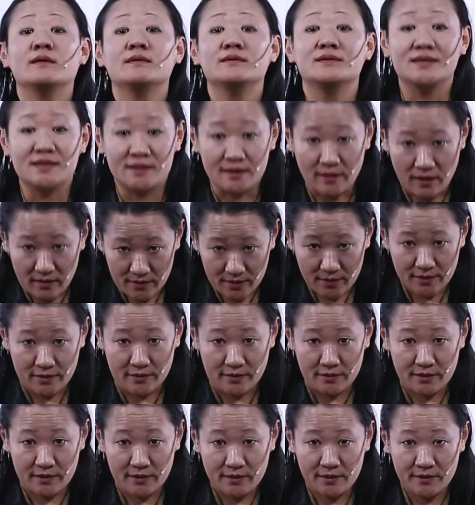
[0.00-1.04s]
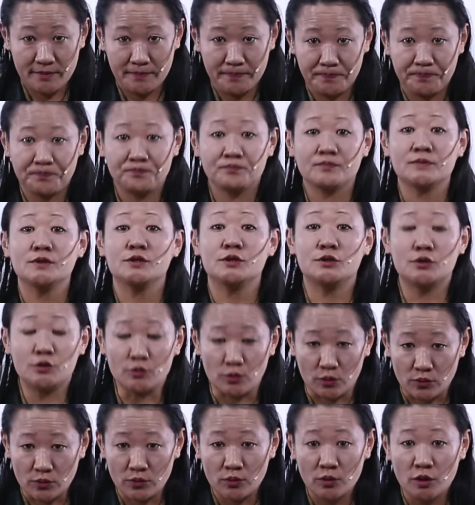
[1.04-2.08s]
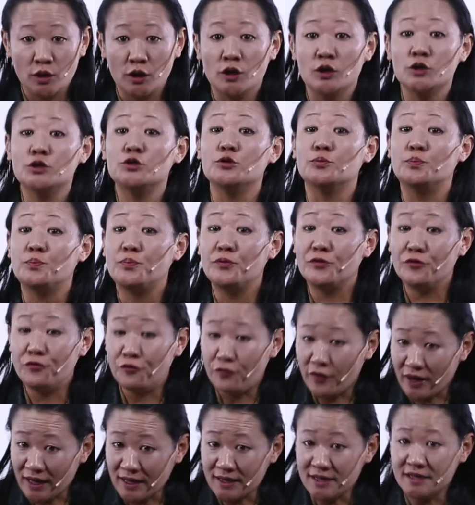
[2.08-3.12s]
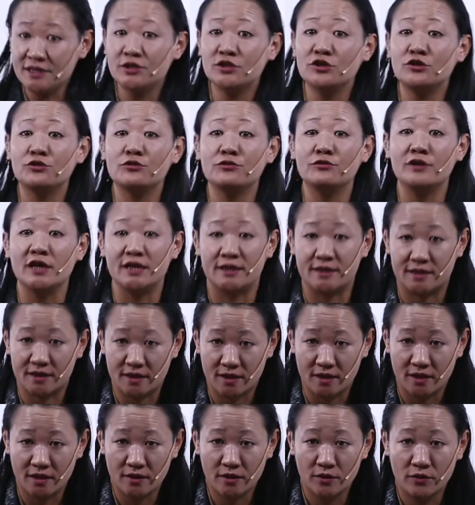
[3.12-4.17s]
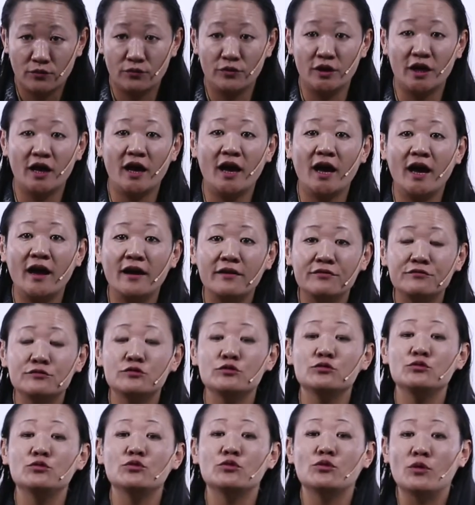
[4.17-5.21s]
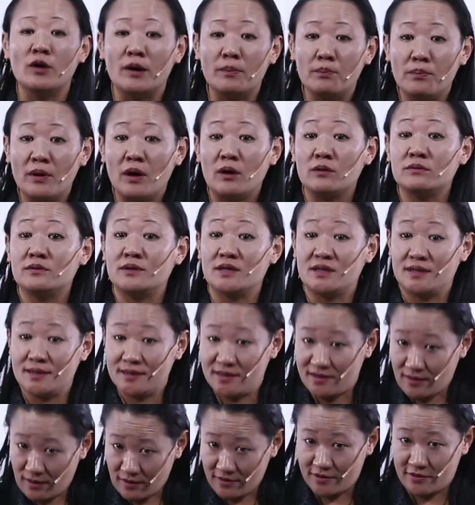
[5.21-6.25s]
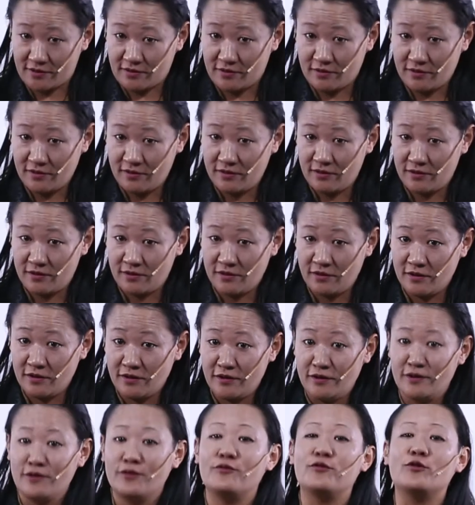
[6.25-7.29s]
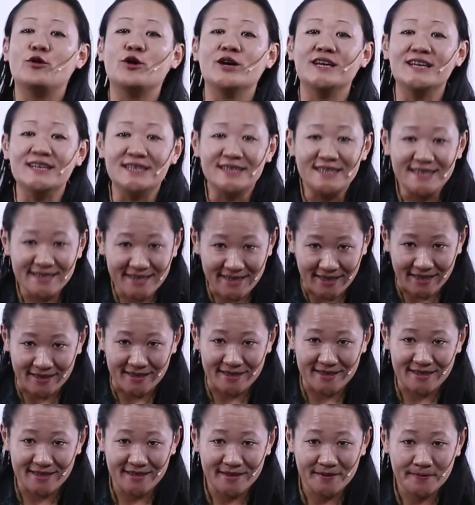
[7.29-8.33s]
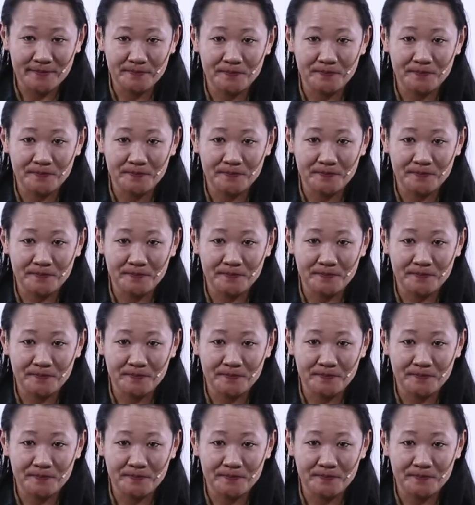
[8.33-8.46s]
disasters. So, to prevent the risk, we have to know about the disaster. For instance,